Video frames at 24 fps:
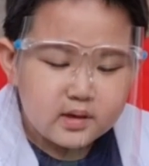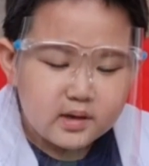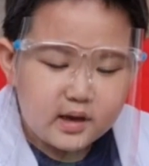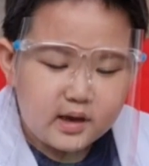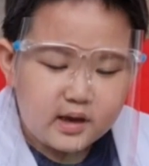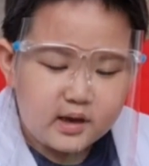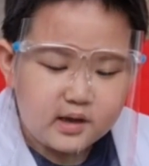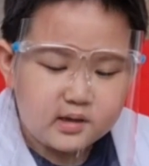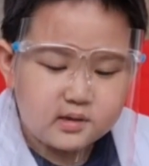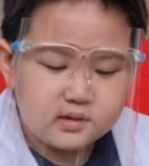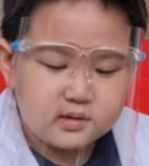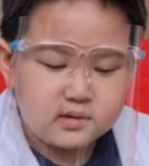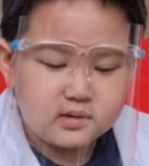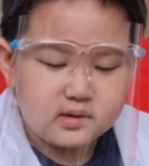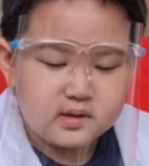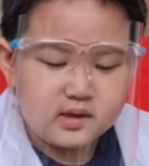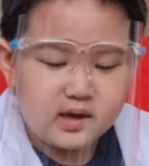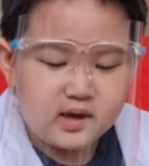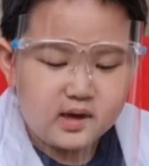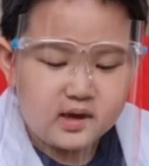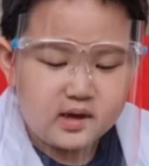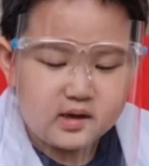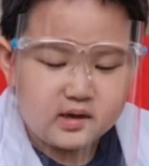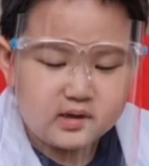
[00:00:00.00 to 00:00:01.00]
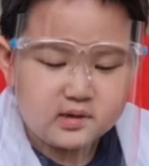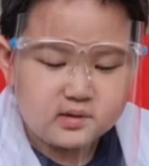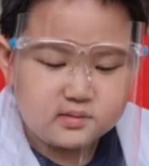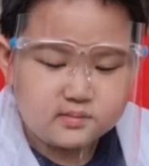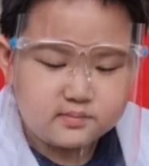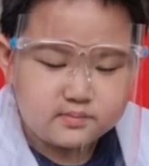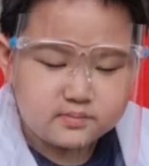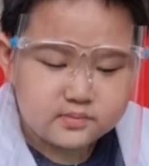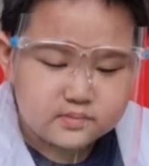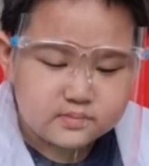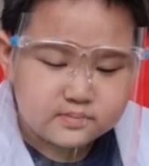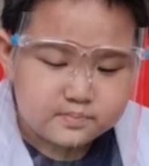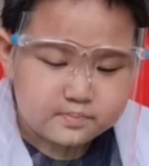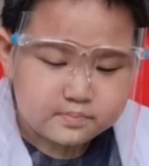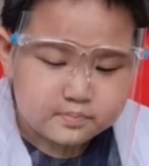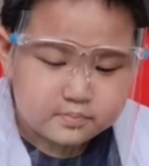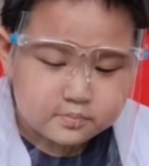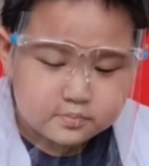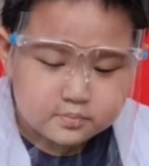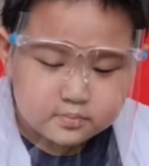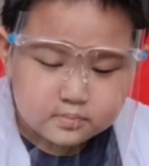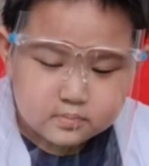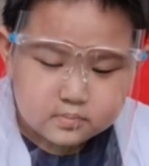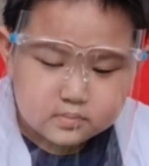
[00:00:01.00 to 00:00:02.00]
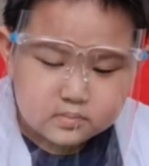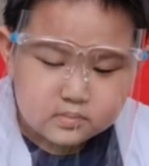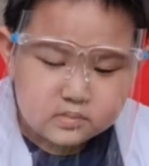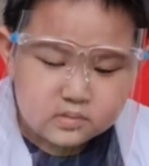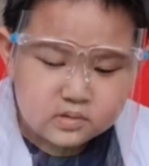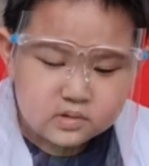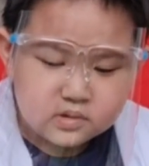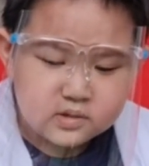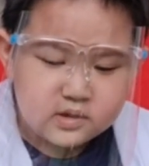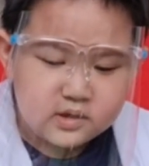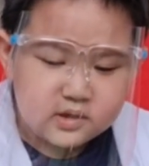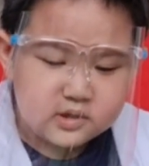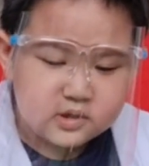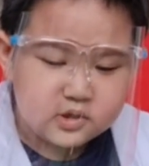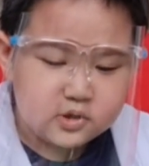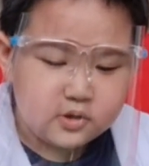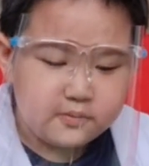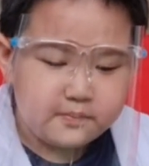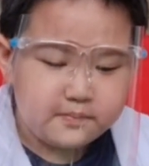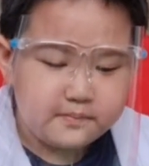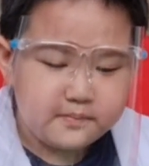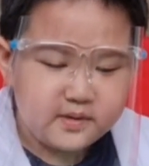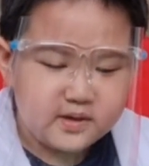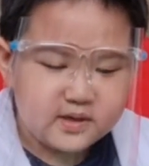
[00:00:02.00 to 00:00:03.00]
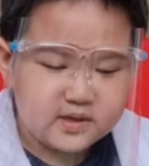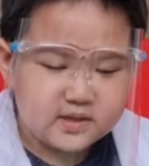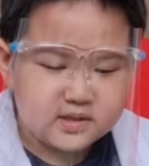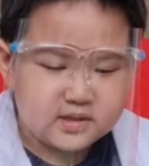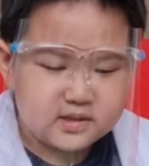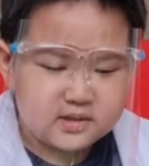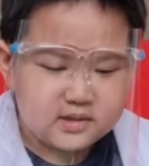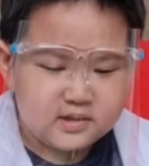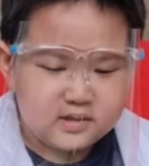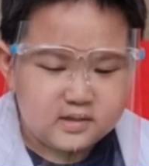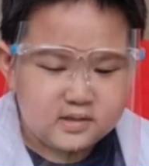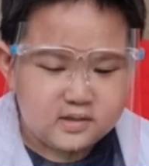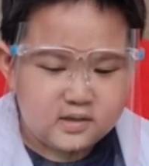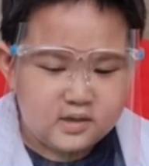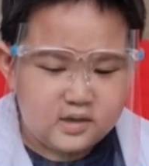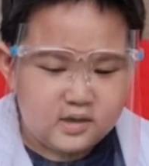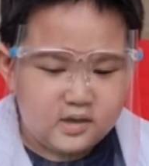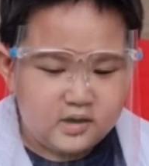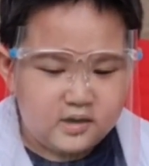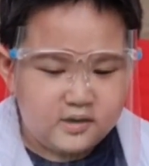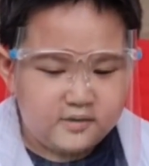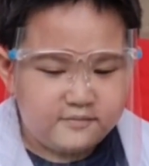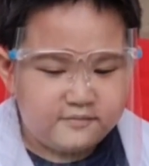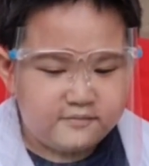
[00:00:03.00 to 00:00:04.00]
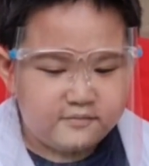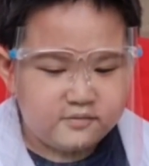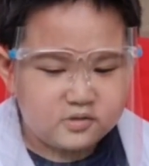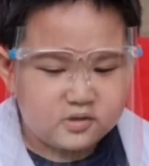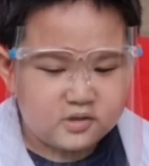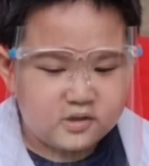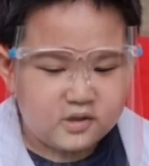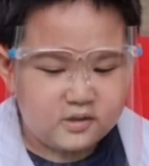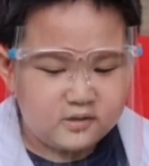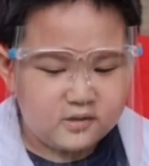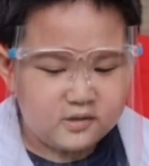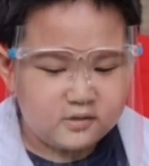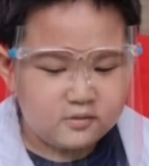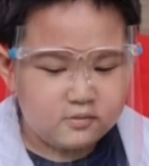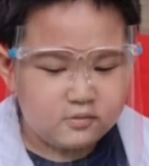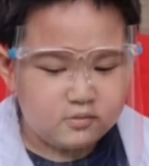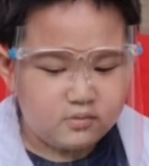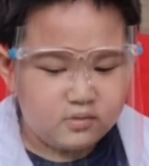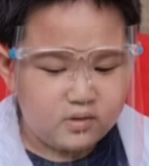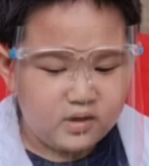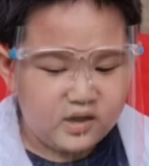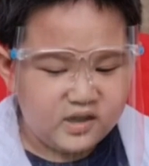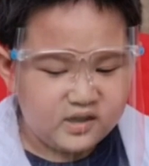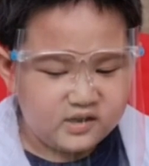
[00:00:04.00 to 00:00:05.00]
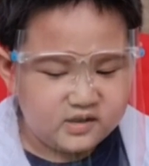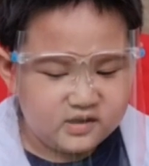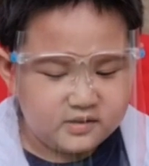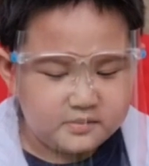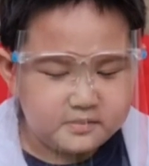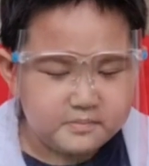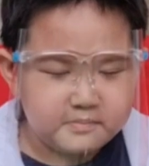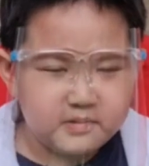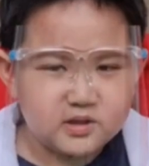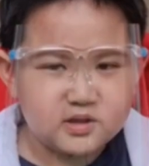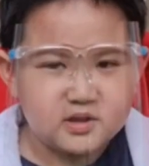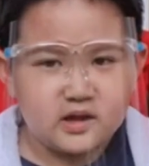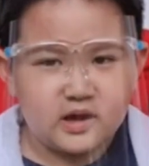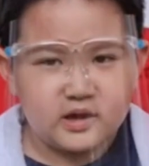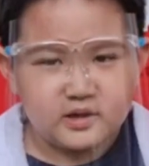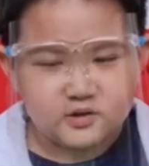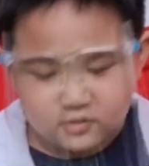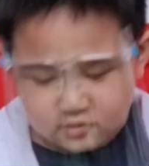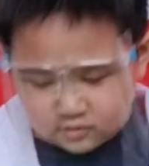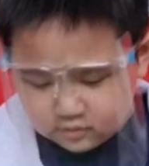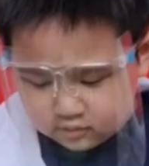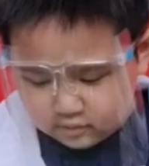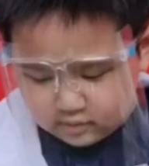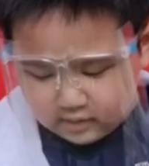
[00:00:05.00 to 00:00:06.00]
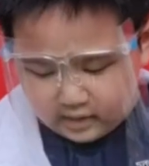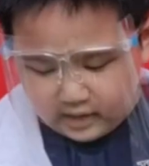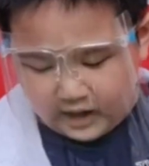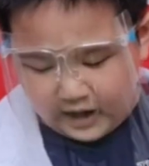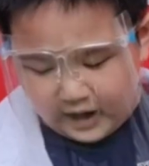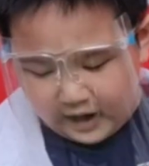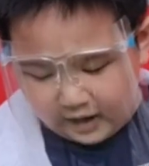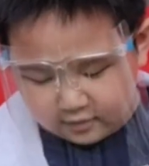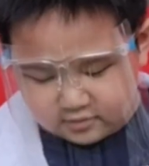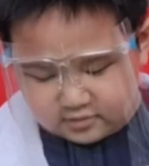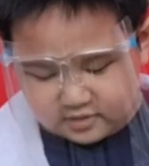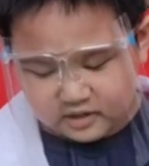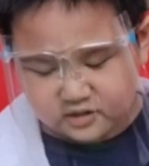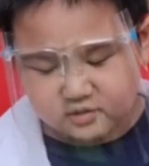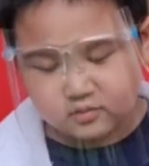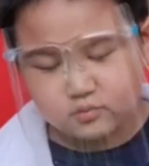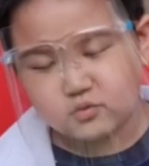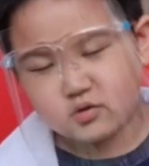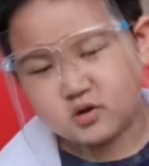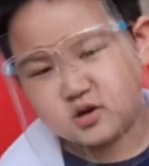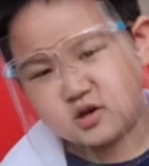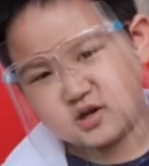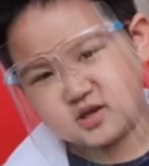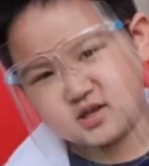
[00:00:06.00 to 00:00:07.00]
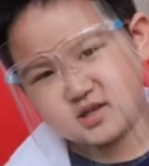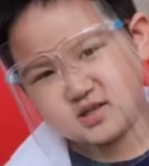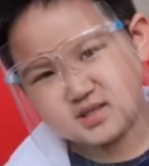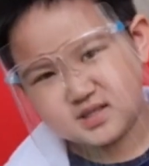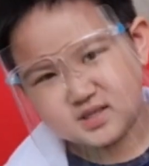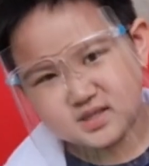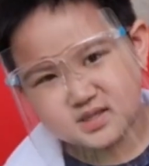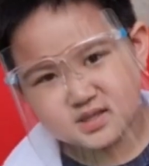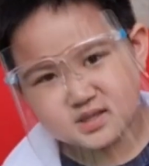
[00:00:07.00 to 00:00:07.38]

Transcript: And then the soap makes the food coloring run, but I don't know how that works.